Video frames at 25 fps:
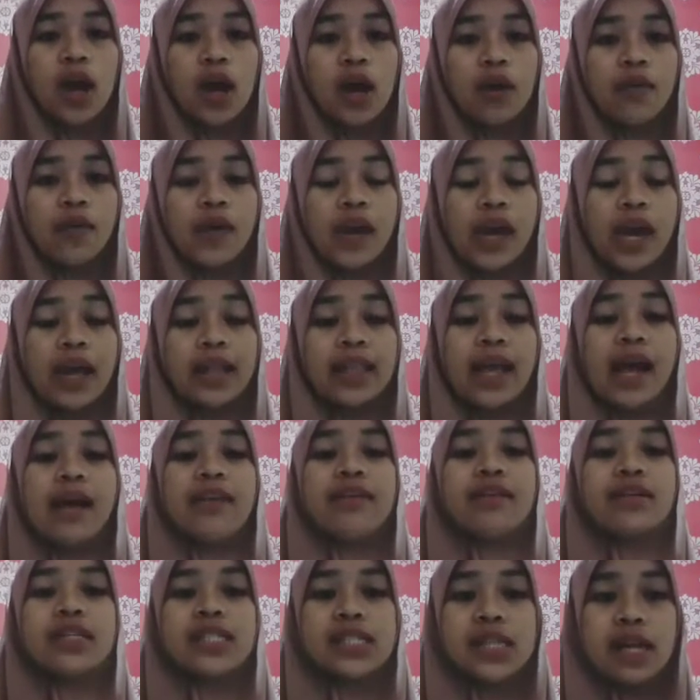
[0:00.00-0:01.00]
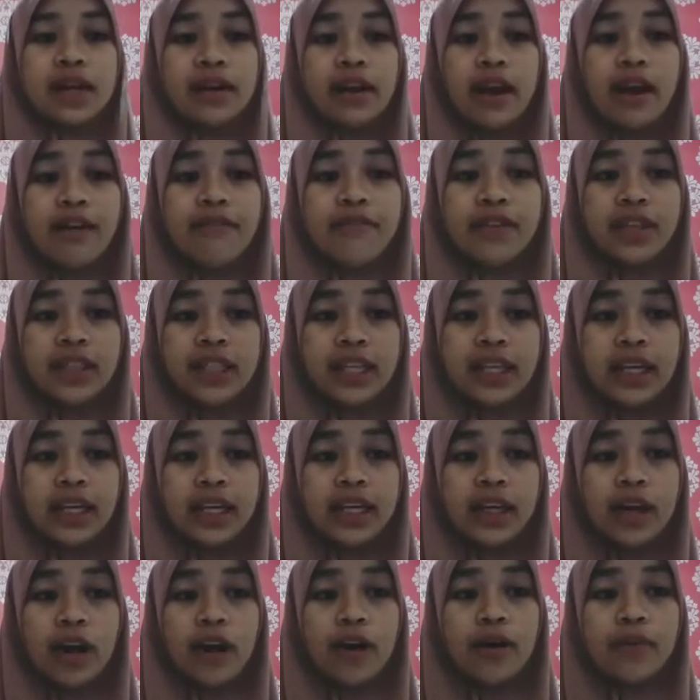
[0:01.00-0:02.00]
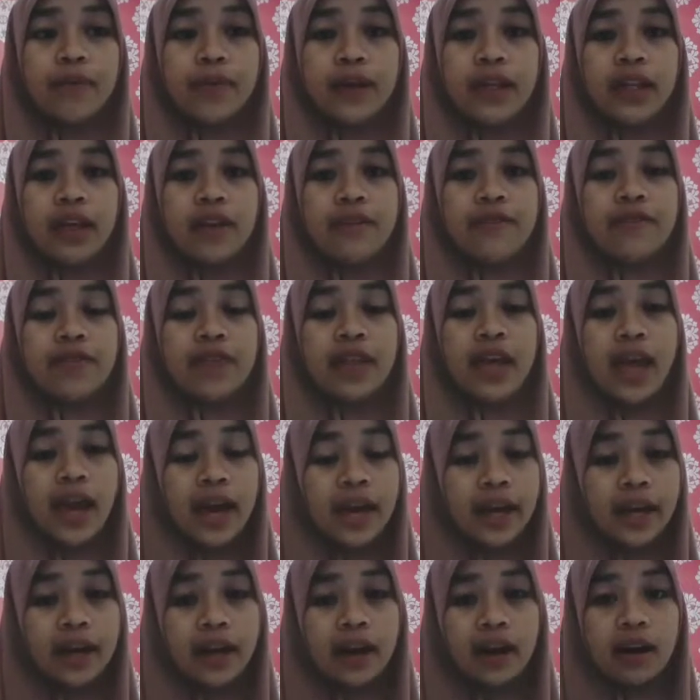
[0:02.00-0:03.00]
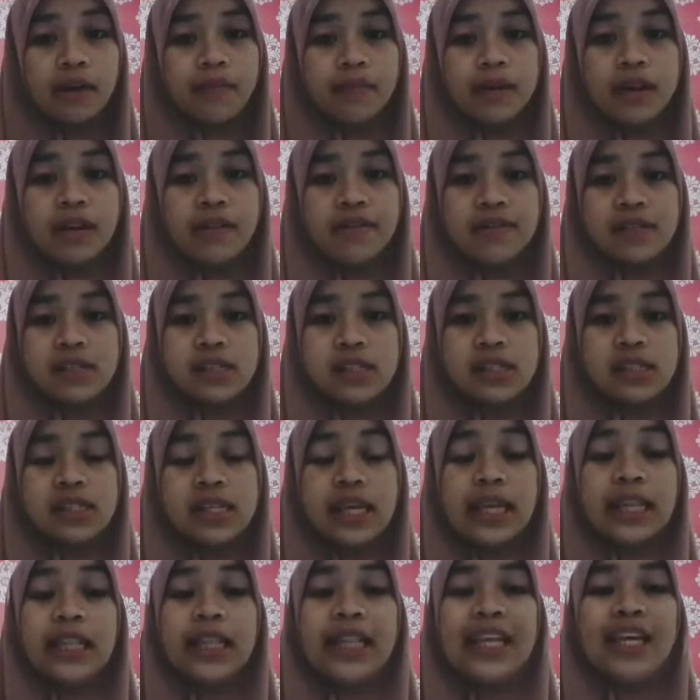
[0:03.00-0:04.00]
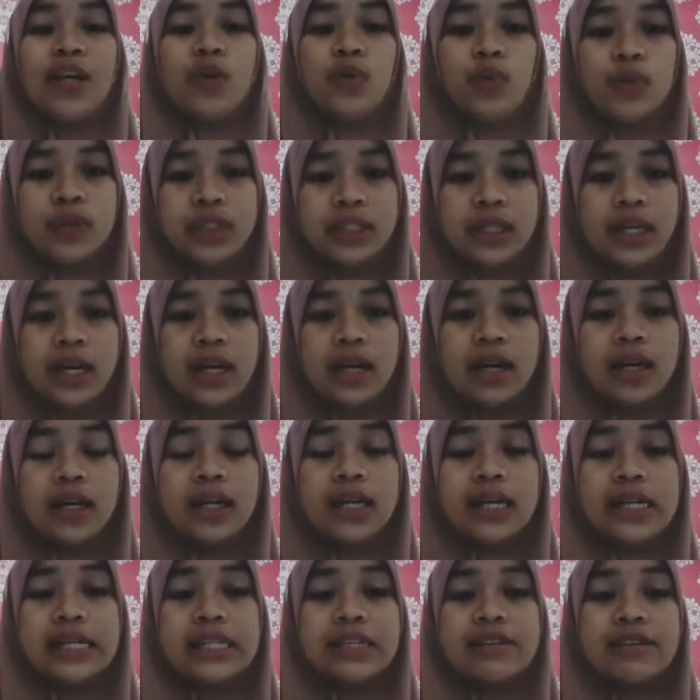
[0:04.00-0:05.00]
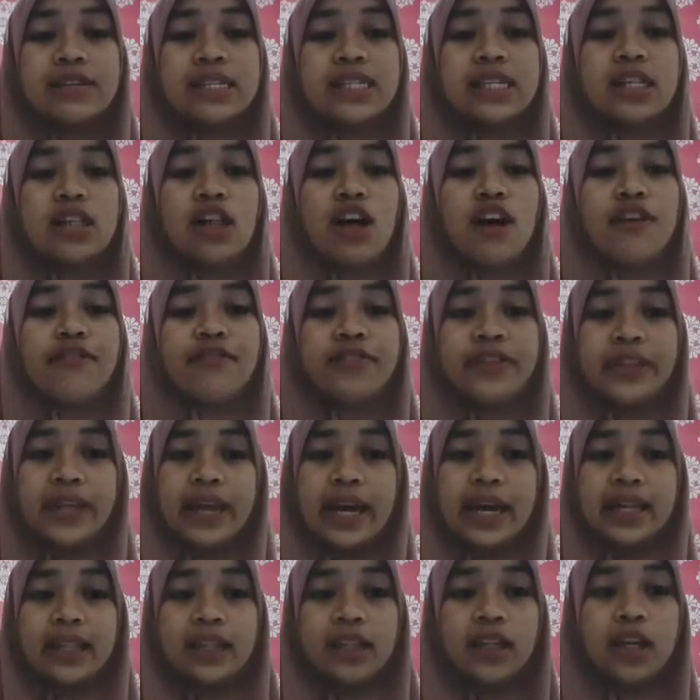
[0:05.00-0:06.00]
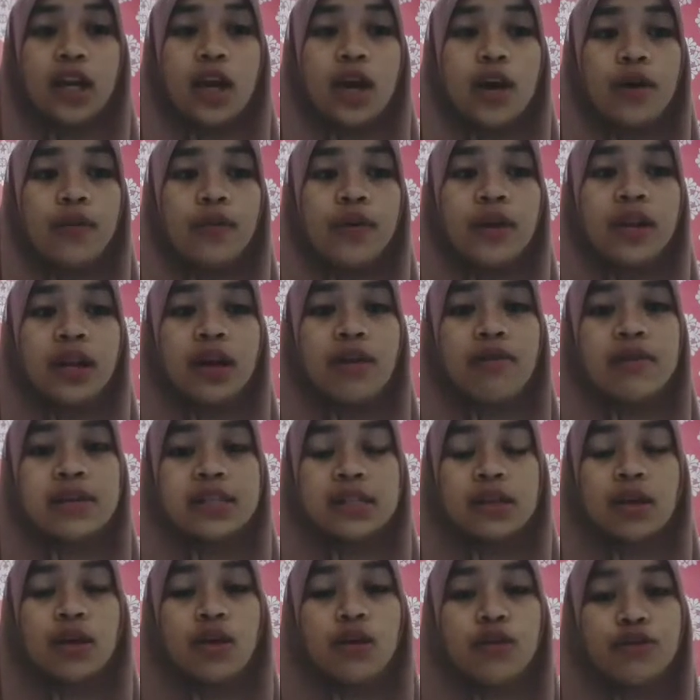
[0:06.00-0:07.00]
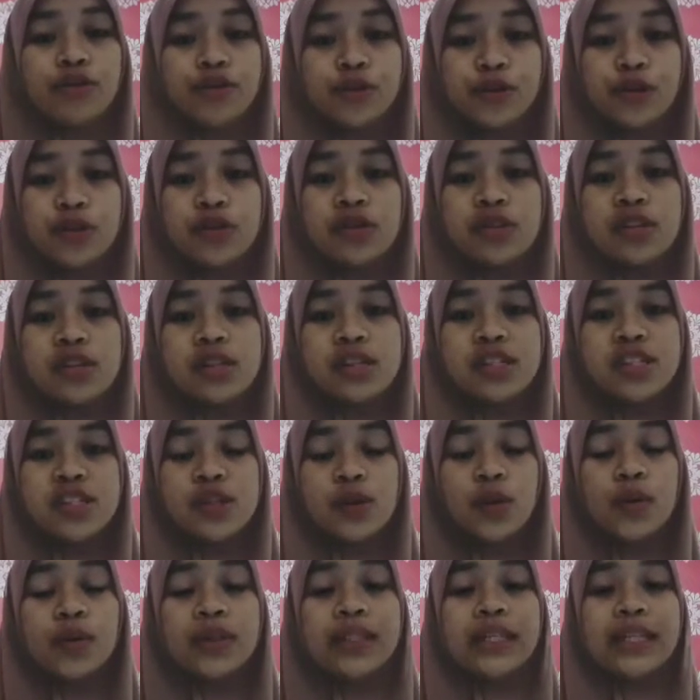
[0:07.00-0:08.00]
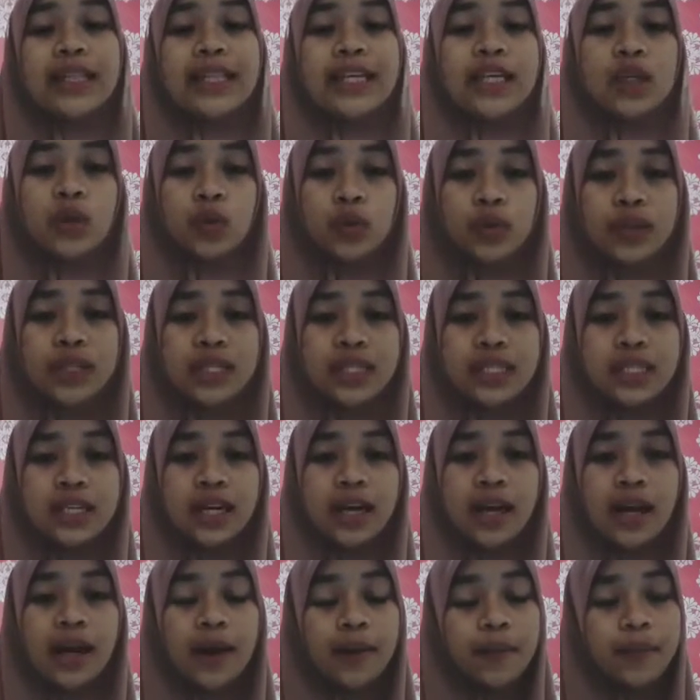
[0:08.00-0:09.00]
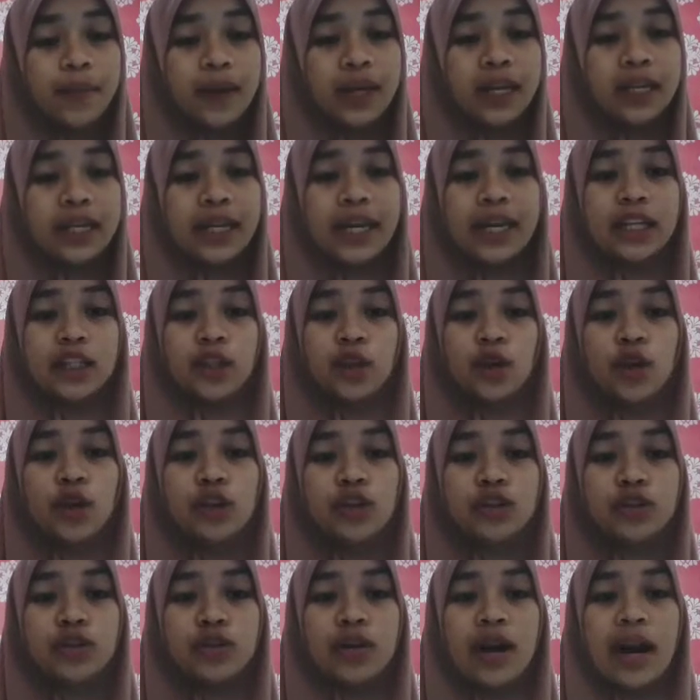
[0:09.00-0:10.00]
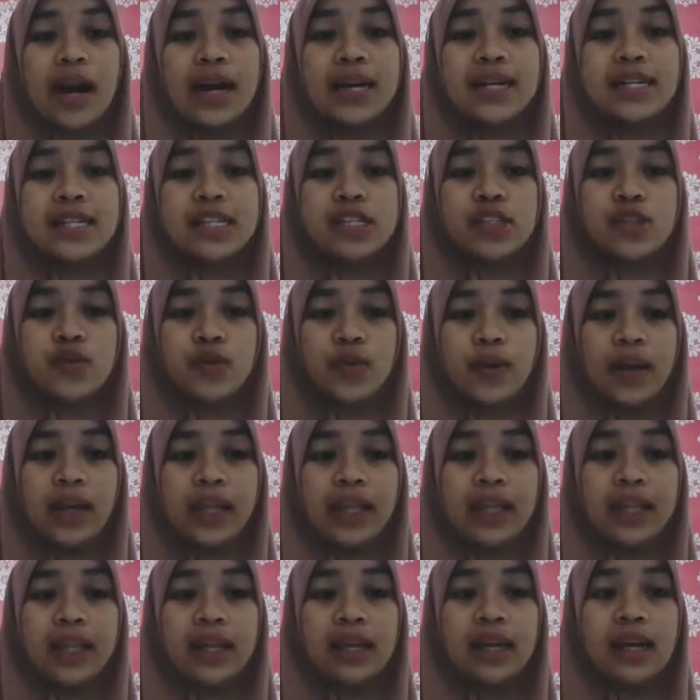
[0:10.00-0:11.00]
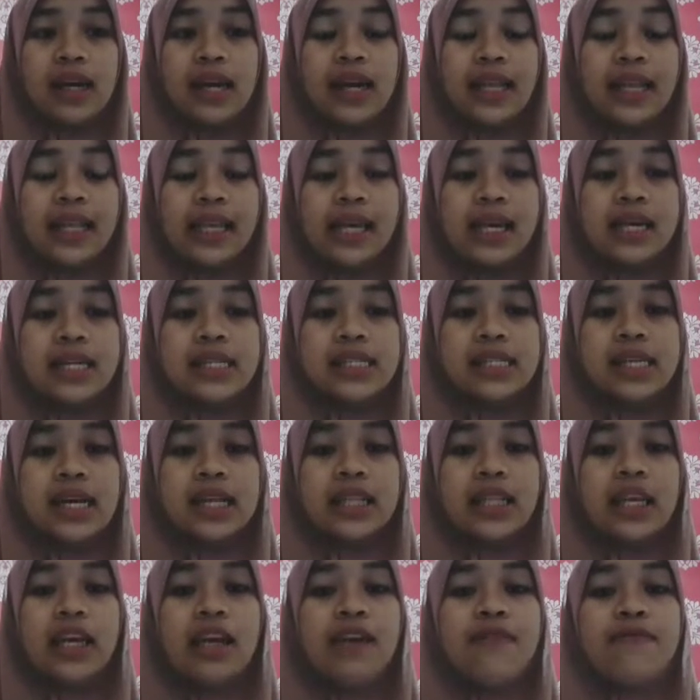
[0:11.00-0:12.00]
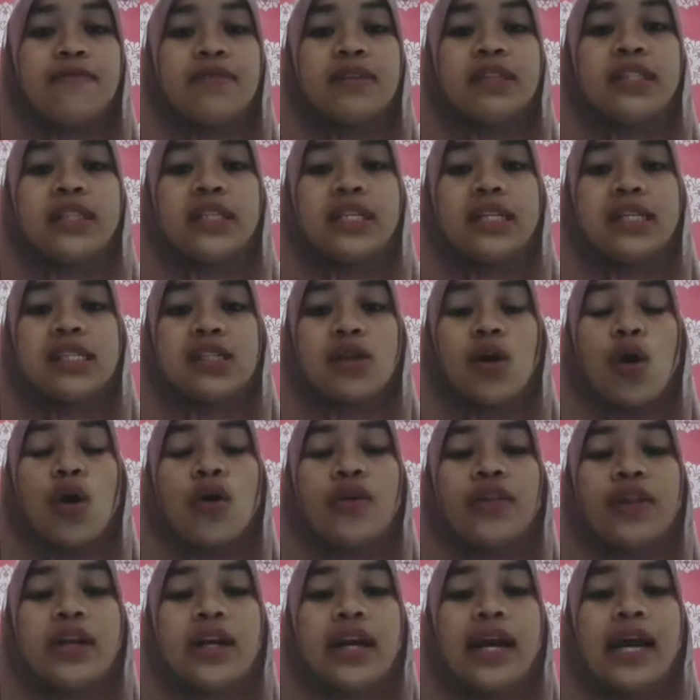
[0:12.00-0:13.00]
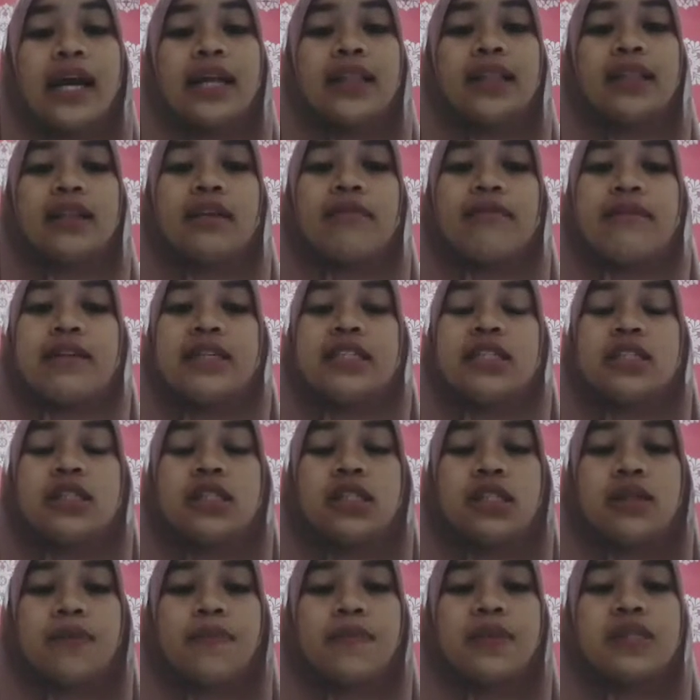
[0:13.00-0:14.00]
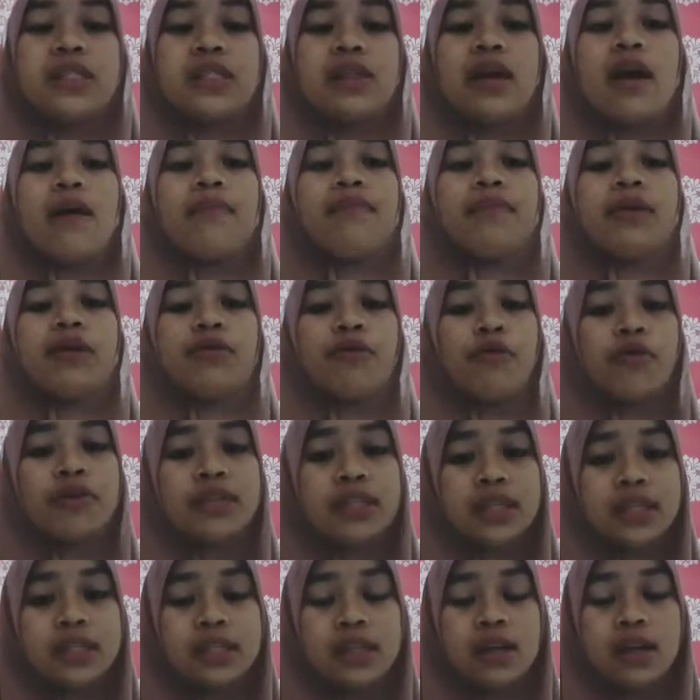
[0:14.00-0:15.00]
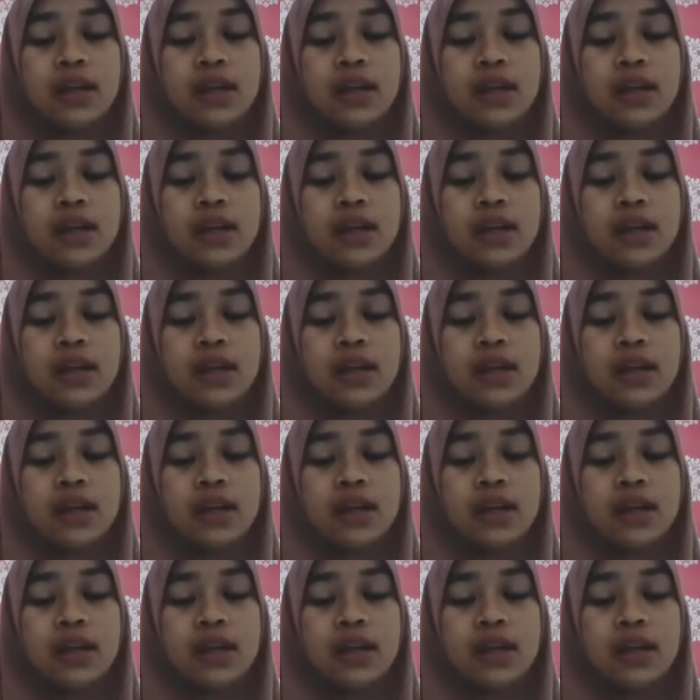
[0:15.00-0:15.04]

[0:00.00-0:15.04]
We can understand everything in our mind if they are manifested in language. The result of that we know as culture, so the language, mean, and culture are the three things that each is other and the relationship is deeply rooted.